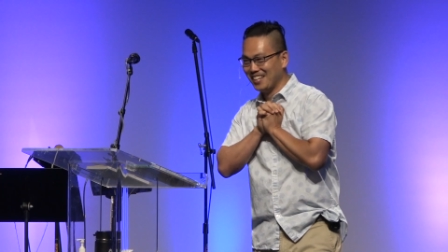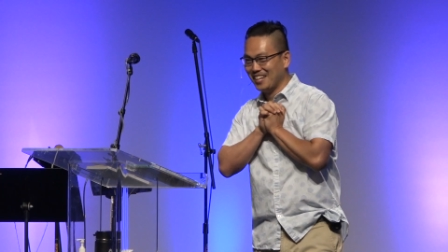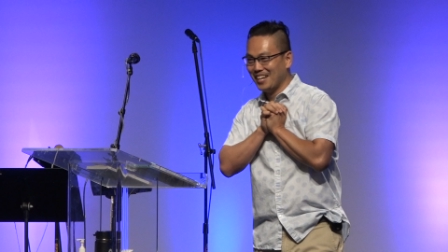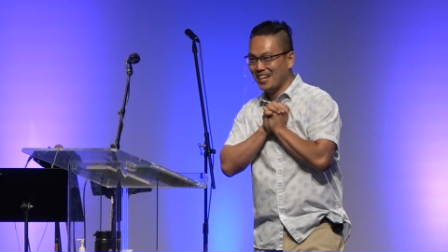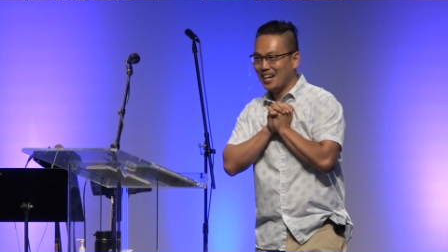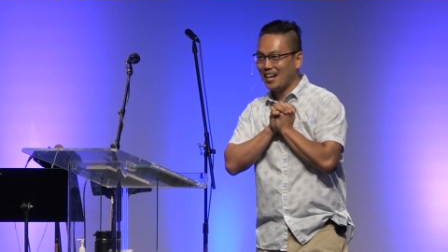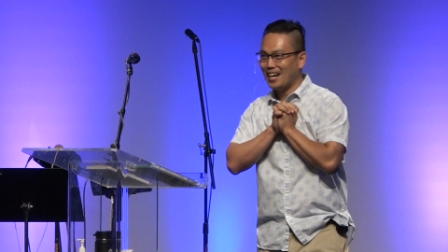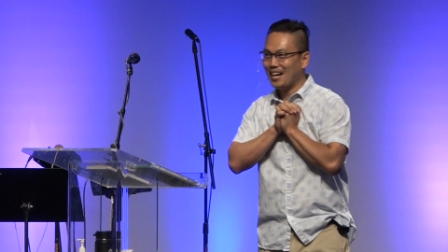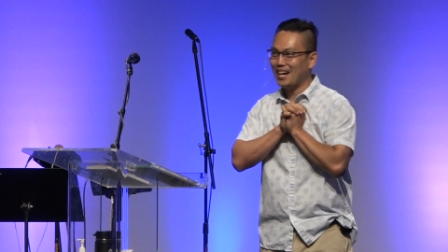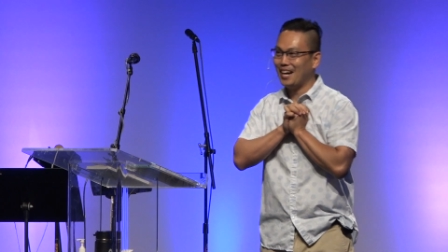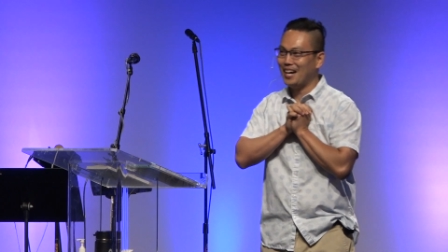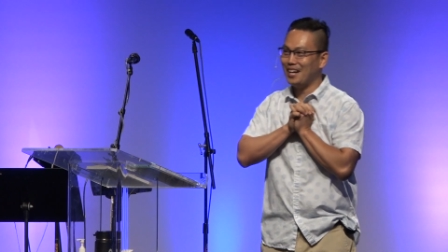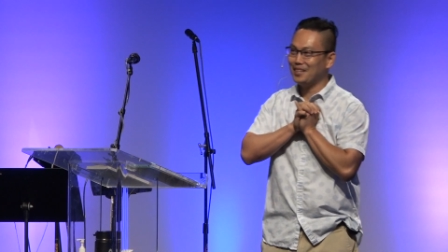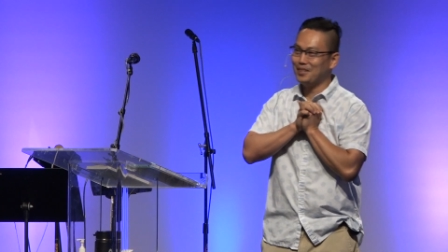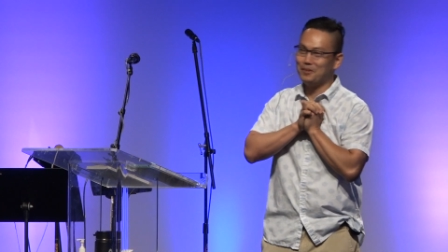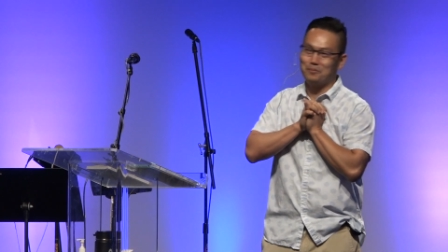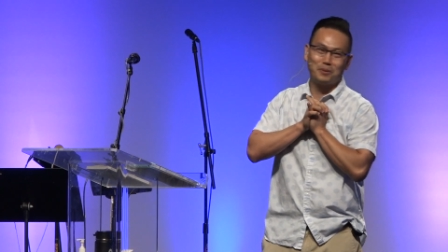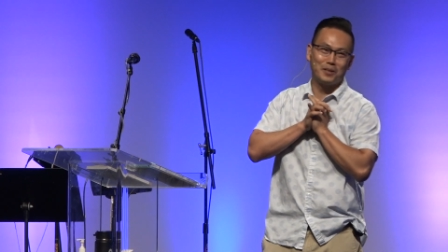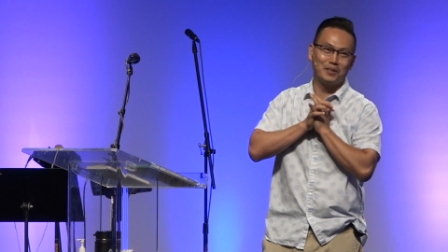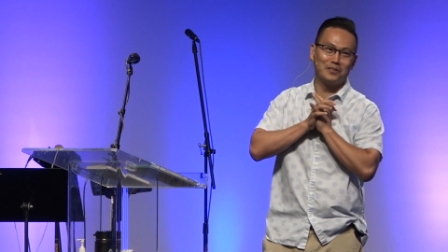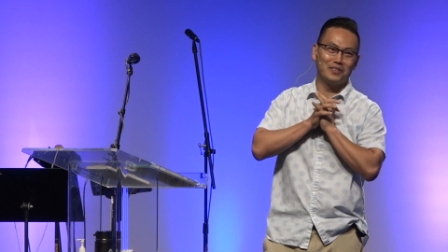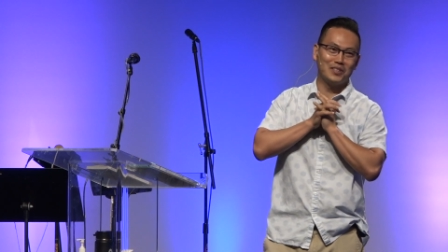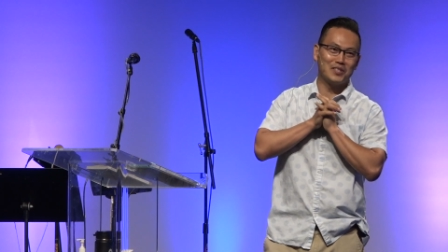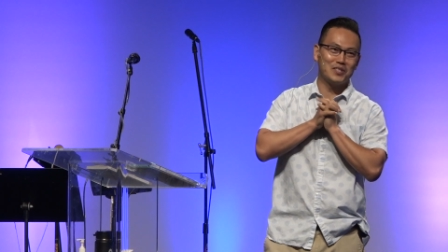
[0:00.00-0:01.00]
I had the
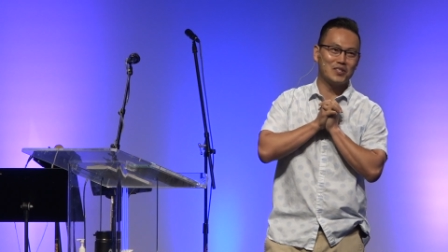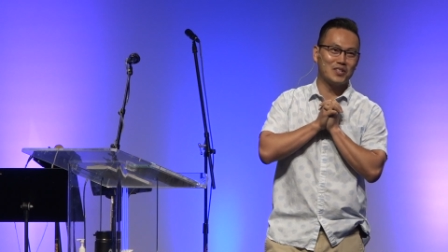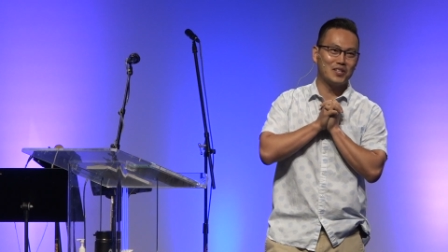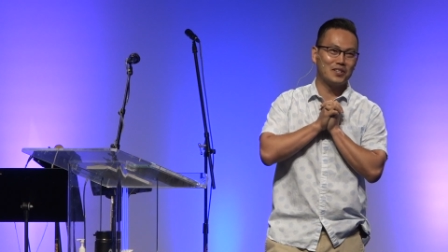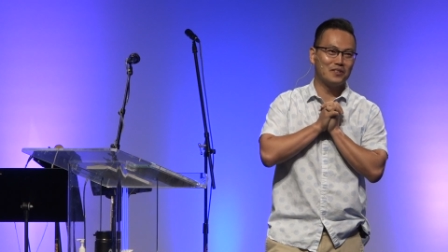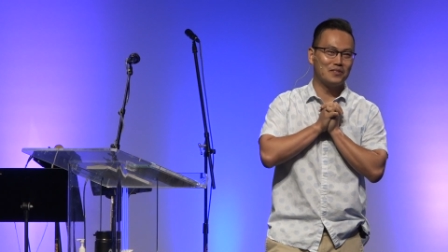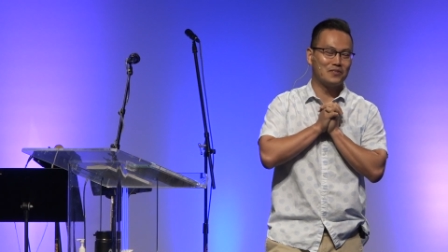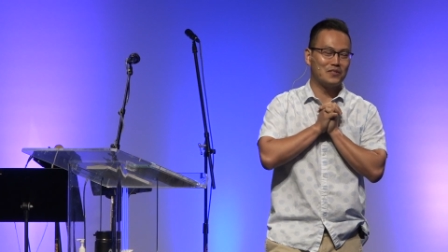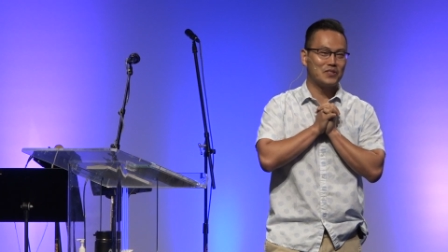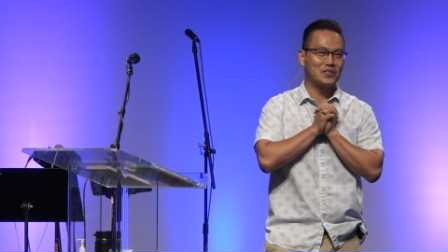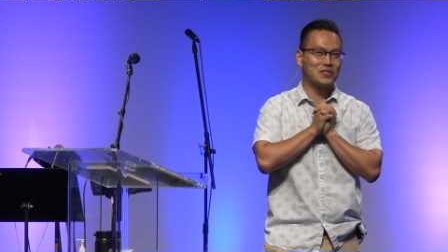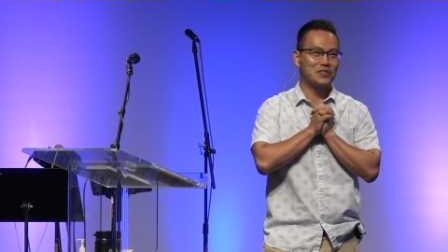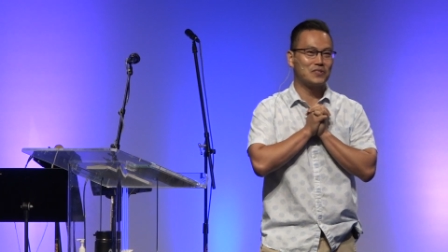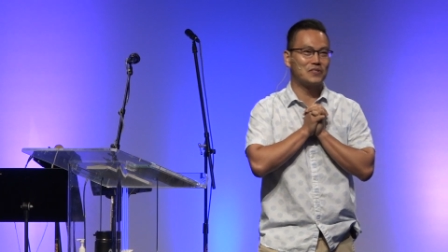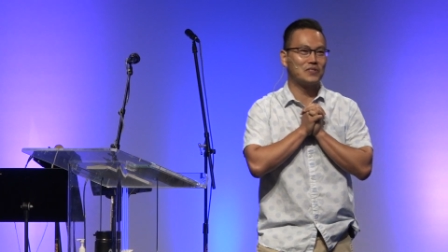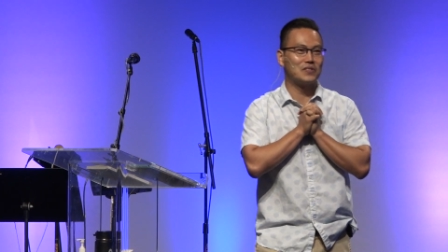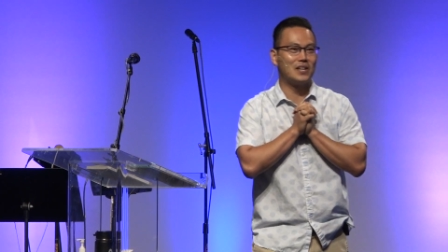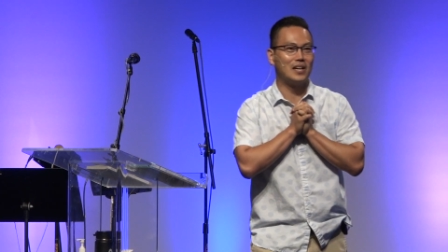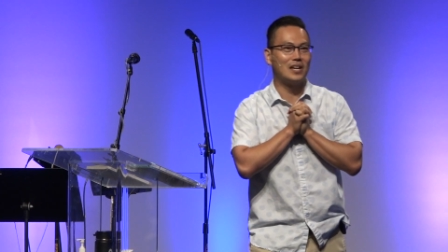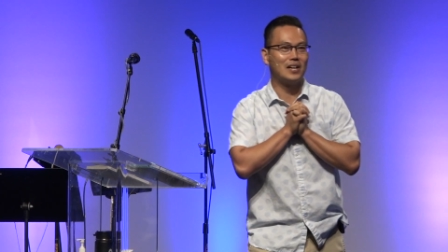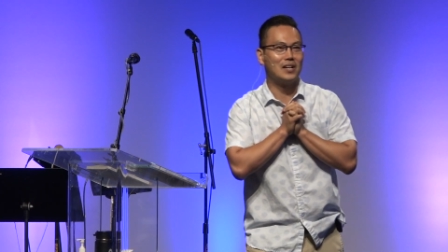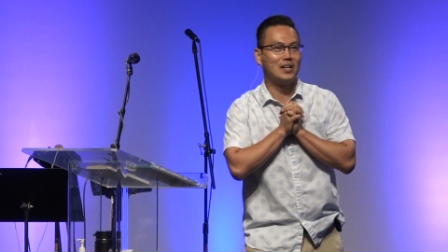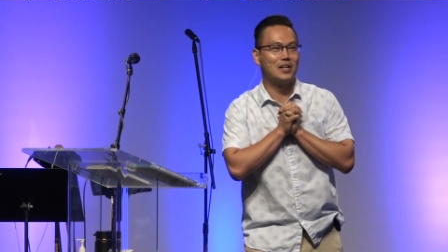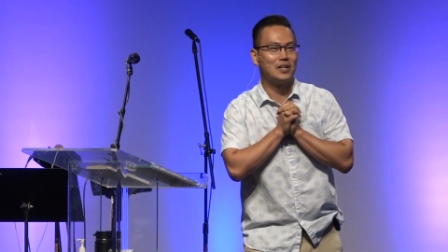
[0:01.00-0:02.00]
privilege of
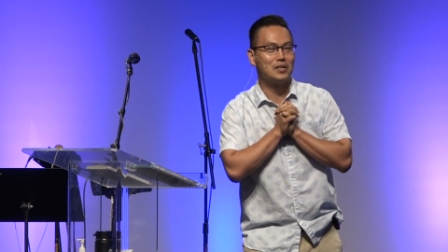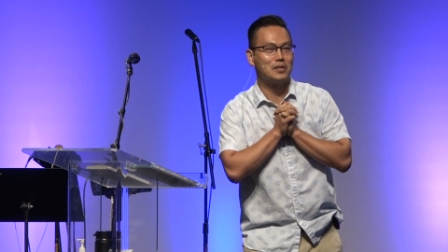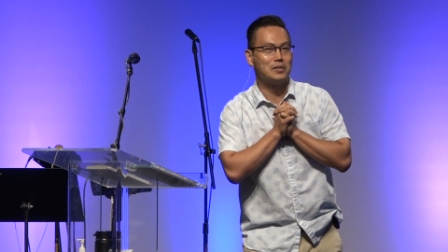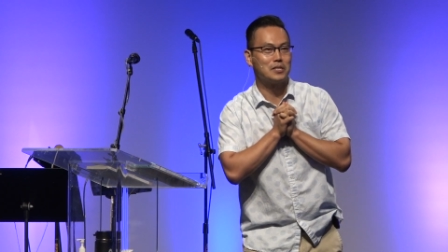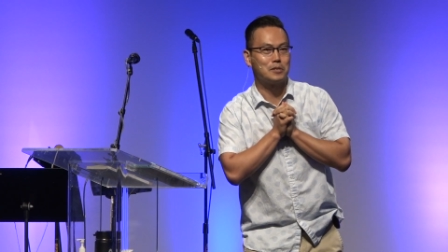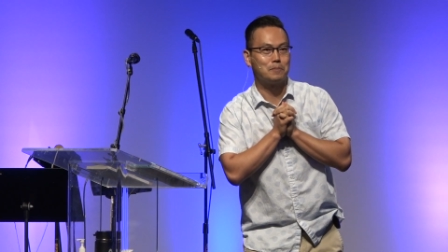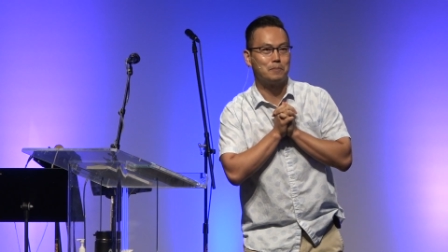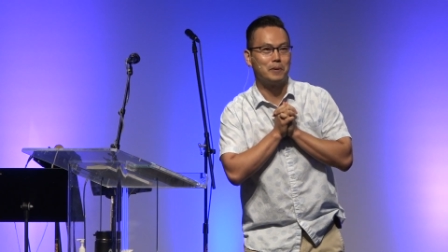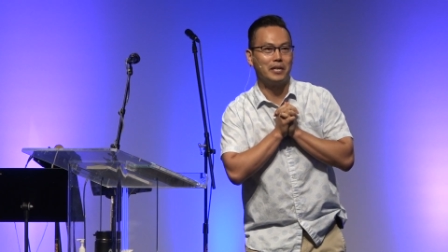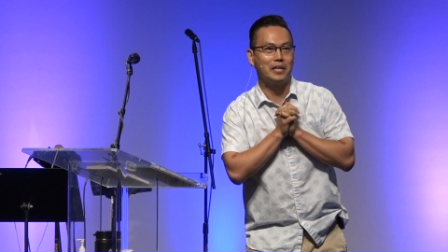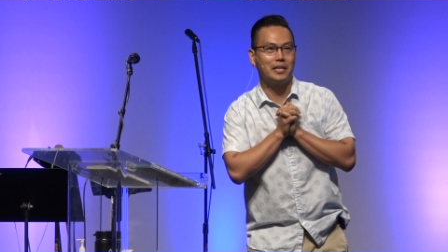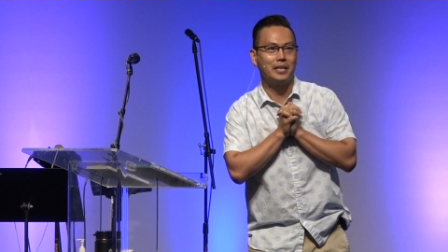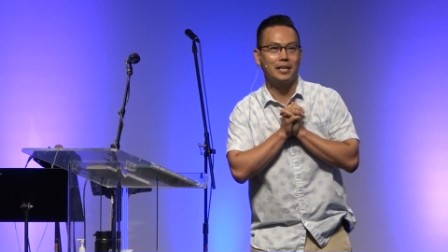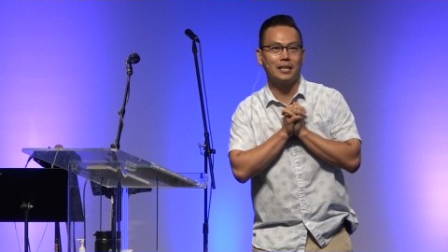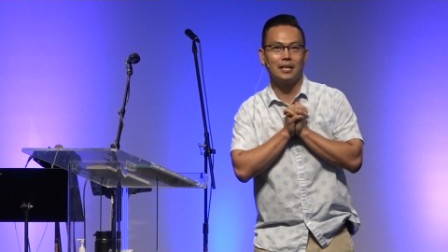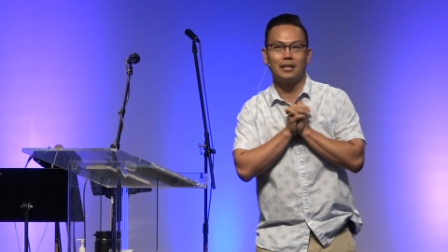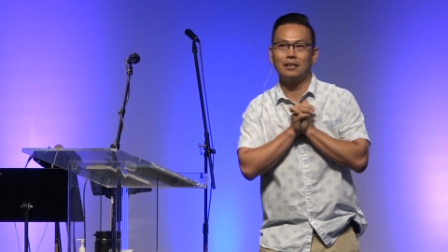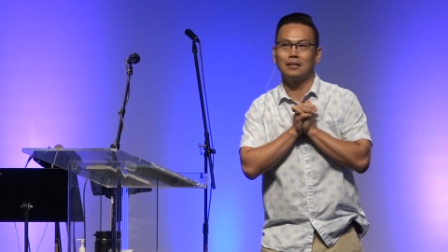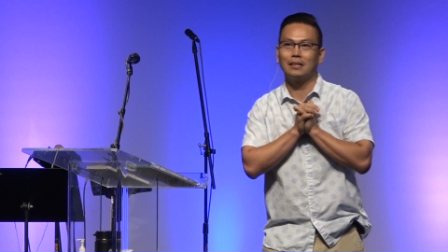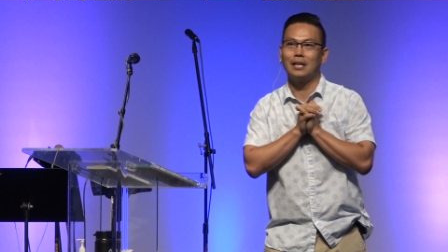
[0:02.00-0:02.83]
speaking